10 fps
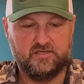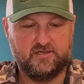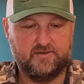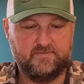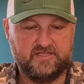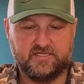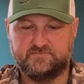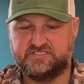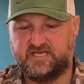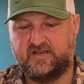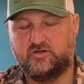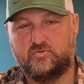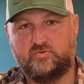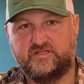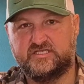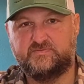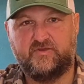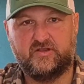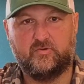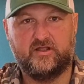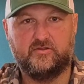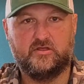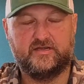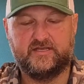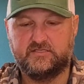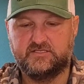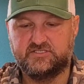It comes standard with this pick rail on it.